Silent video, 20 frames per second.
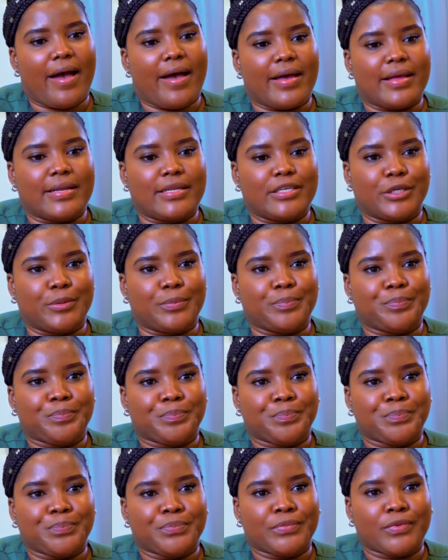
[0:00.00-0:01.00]
And
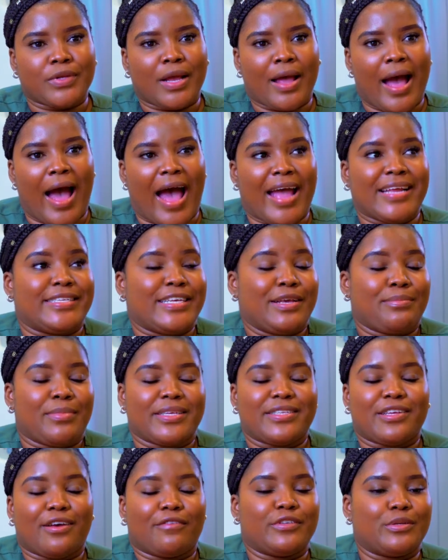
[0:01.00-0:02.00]
I deem
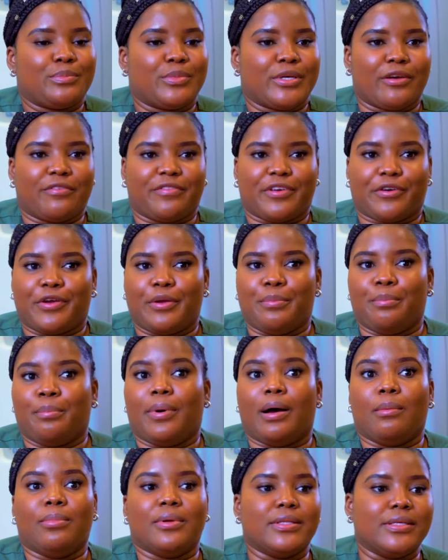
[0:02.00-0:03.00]
myself to be a very
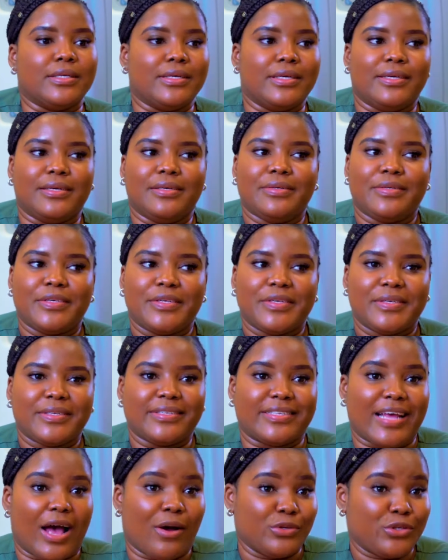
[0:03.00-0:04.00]
bubbly,
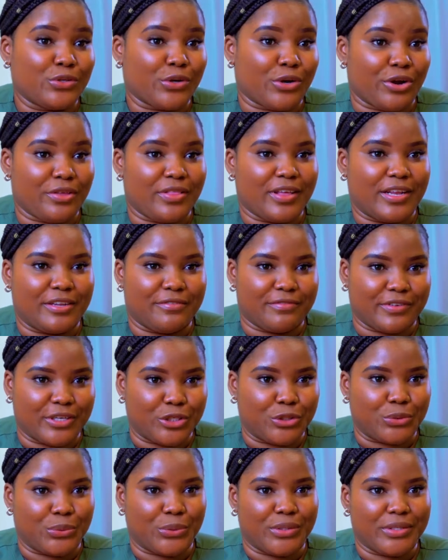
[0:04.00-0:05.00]
down-to-earth
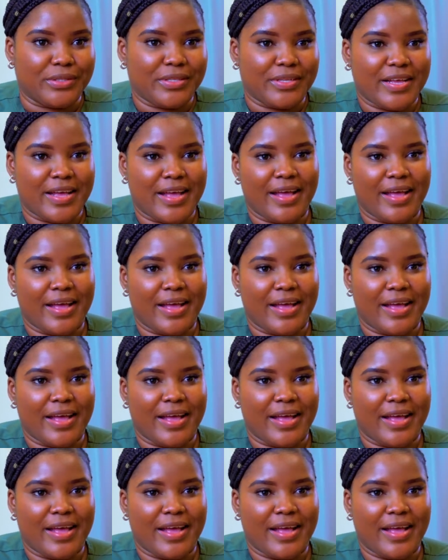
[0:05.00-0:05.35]
individual.